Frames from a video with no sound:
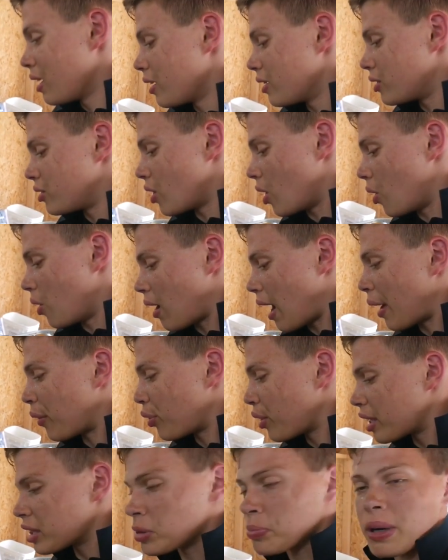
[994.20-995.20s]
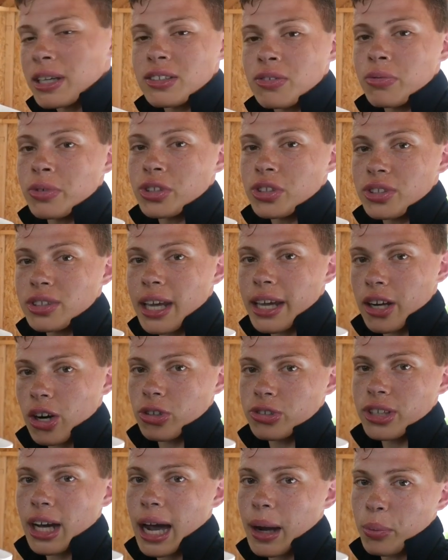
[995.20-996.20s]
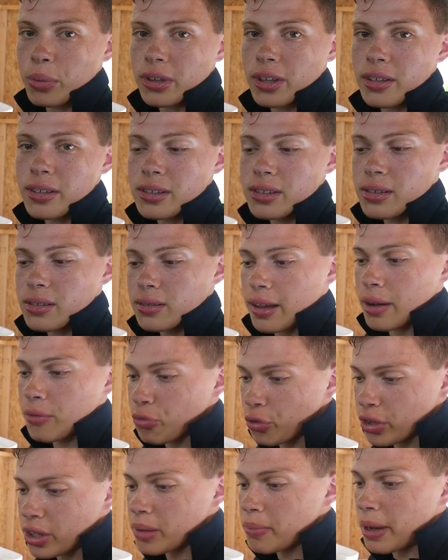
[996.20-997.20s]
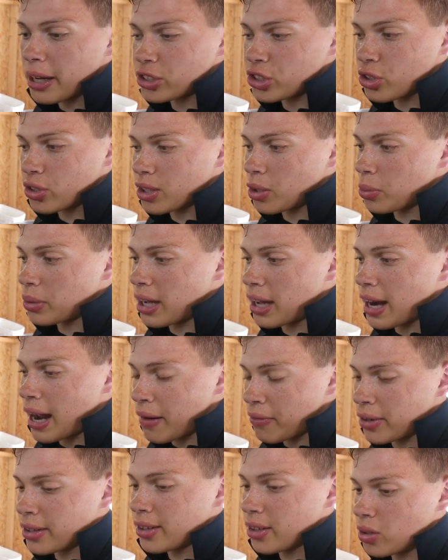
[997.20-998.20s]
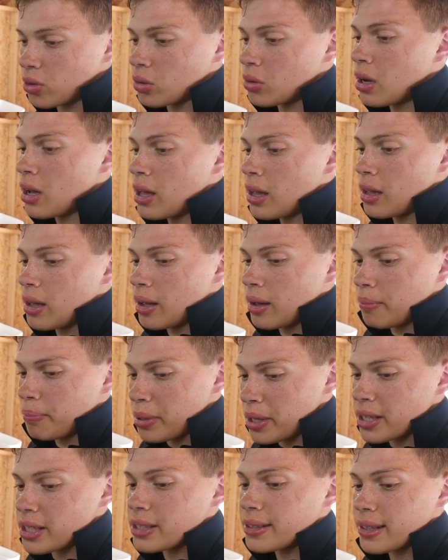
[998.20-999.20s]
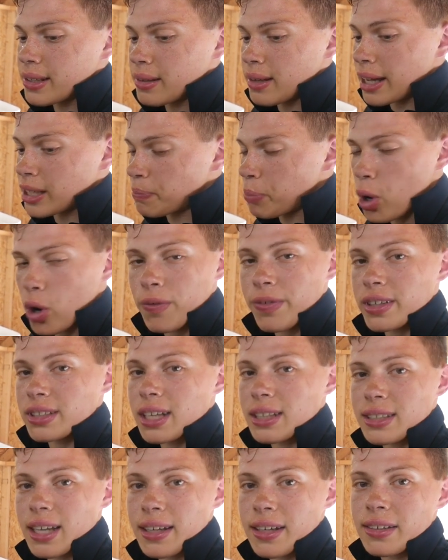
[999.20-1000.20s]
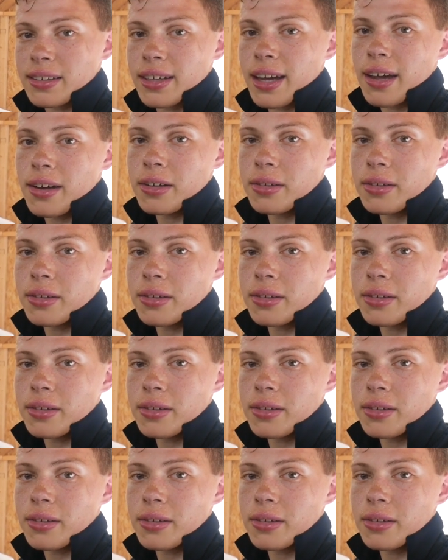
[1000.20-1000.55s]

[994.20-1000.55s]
so I think it's best if we just take our time with this and really make sure that we get every little piece as perfect as I can get